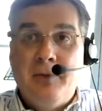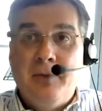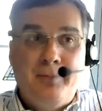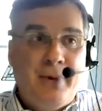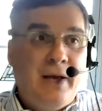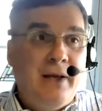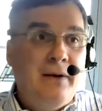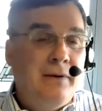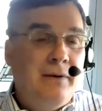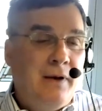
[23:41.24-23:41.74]

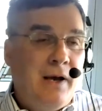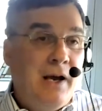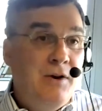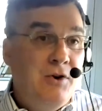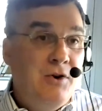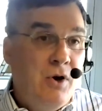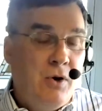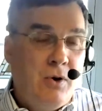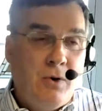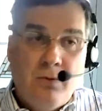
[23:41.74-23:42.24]
But I
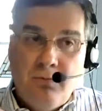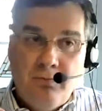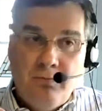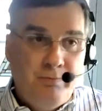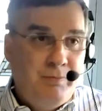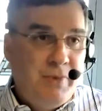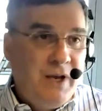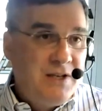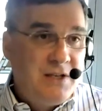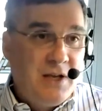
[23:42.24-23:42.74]
know,
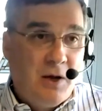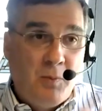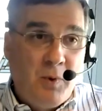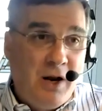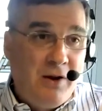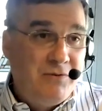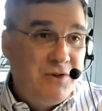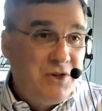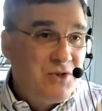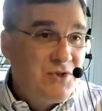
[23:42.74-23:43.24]
based on what
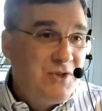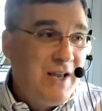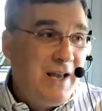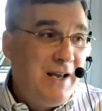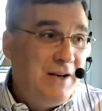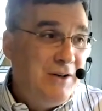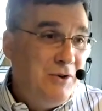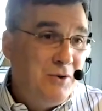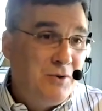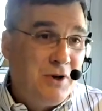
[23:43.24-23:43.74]
I've just
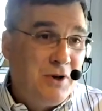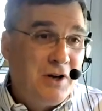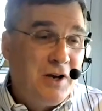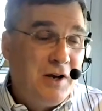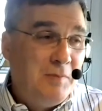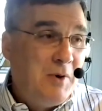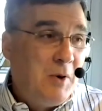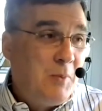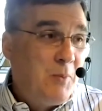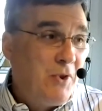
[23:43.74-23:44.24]
said, you could
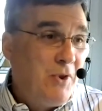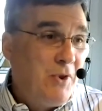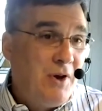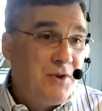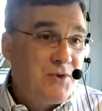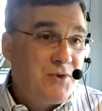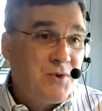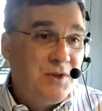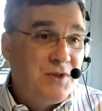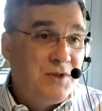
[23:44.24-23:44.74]
come up with
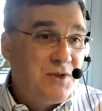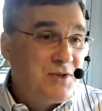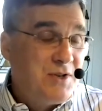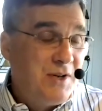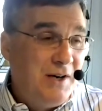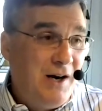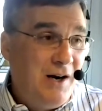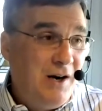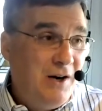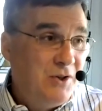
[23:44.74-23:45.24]
all sorts of
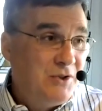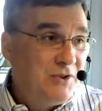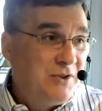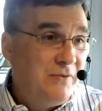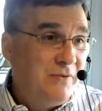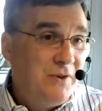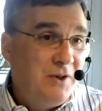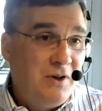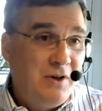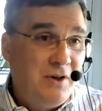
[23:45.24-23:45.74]
scenarios
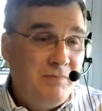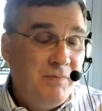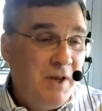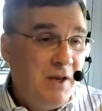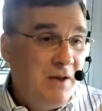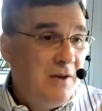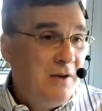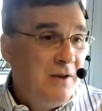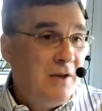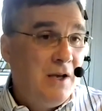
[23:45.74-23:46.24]
if you're
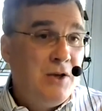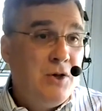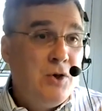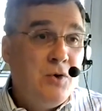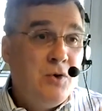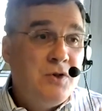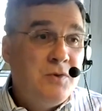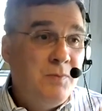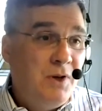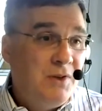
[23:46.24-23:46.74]
a
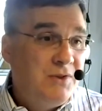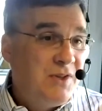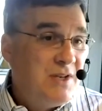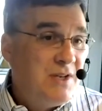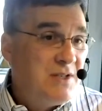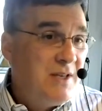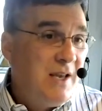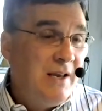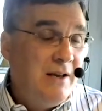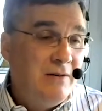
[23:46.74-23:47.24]
huge
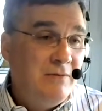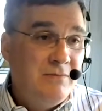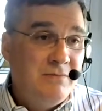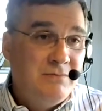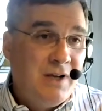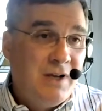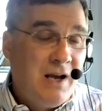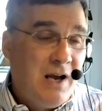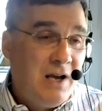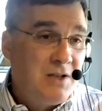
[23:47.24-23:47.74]
multi-state
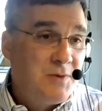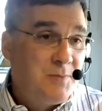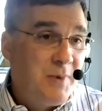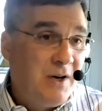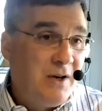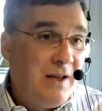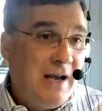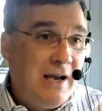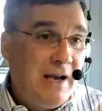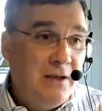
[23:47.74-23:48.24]

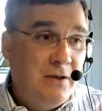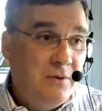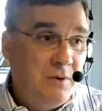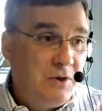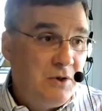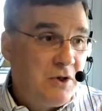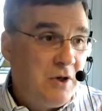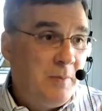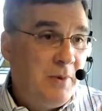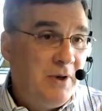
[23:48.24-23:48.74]
hospital, how you
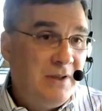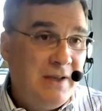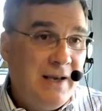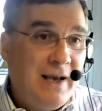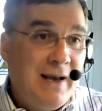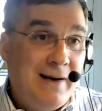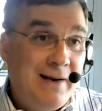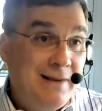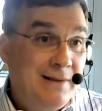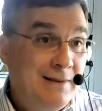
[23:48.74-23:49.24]
interpret
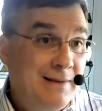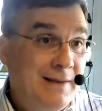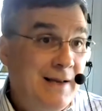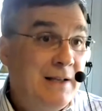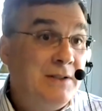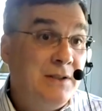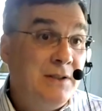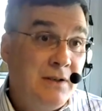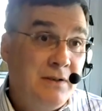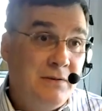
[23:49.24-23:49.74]
that, and
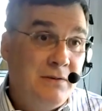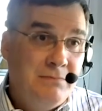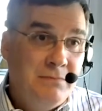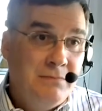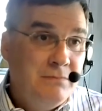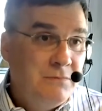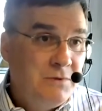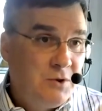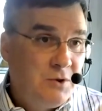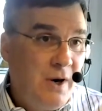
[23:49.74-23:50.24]
that's a
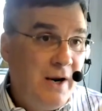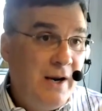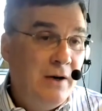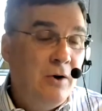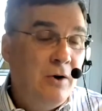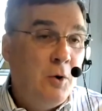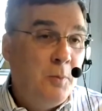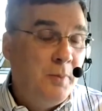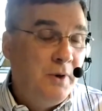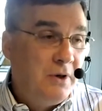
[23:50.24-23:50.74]
great
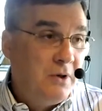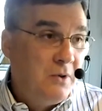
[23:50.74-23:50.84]
open